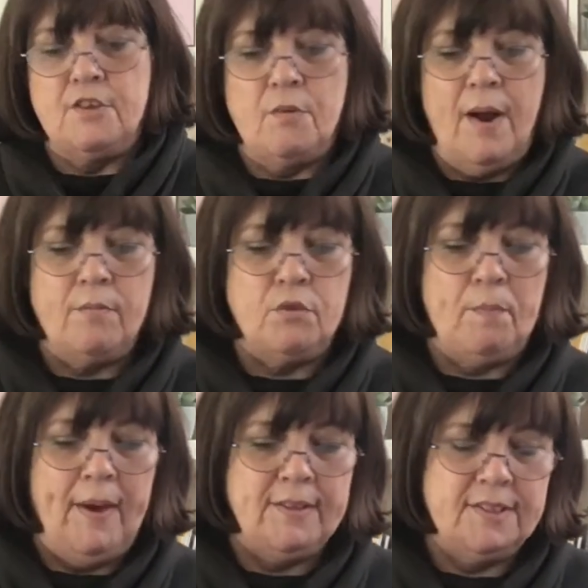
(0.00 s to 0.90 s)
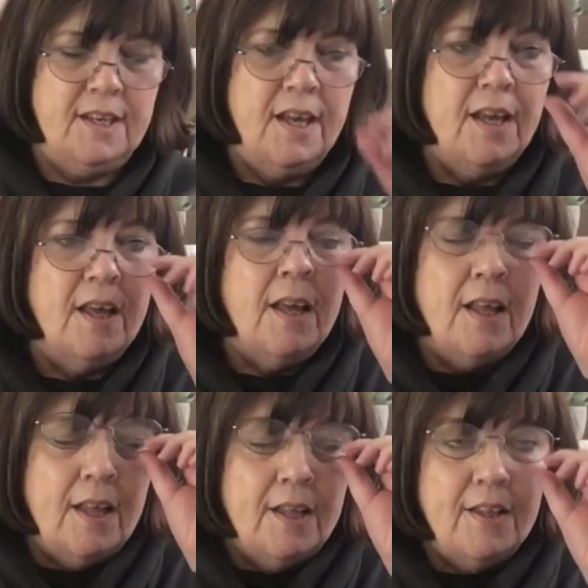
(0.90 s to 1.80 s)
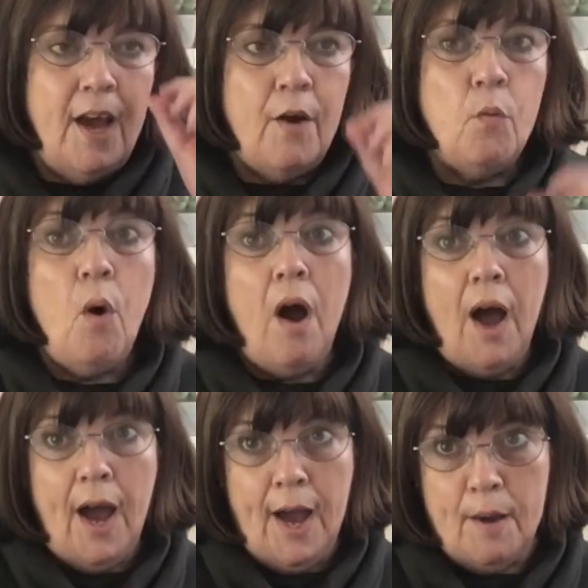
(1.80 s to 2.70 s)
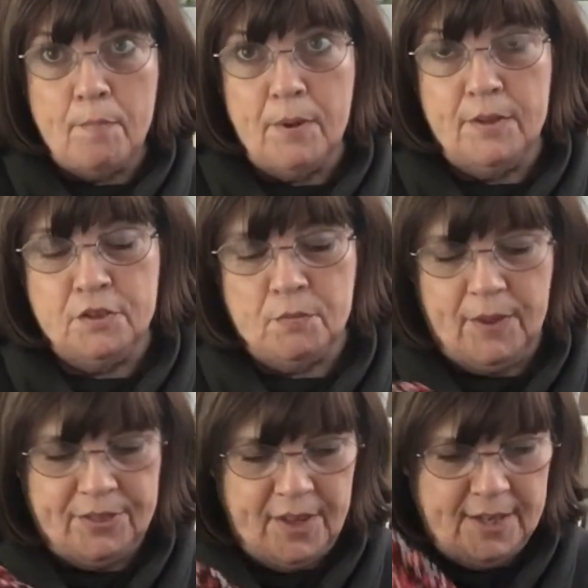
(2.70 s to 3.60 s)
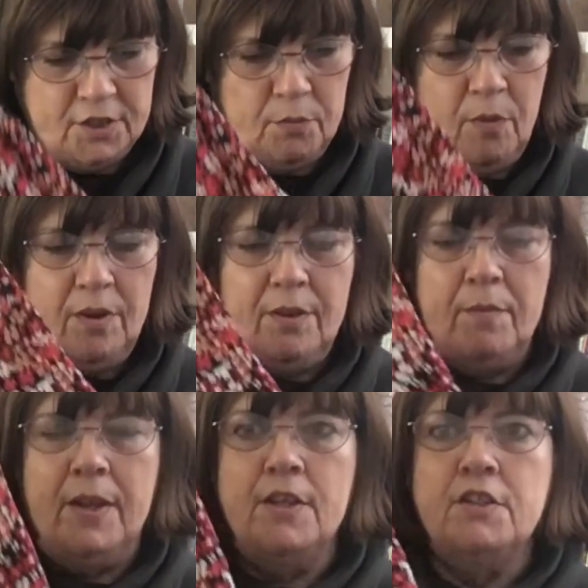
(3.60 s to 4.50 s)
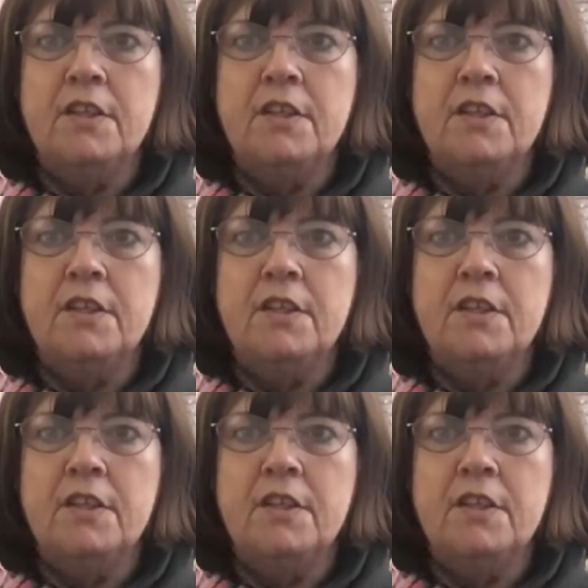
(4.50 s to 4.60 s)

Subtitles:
around a bit. Now what happened with this one, I mean,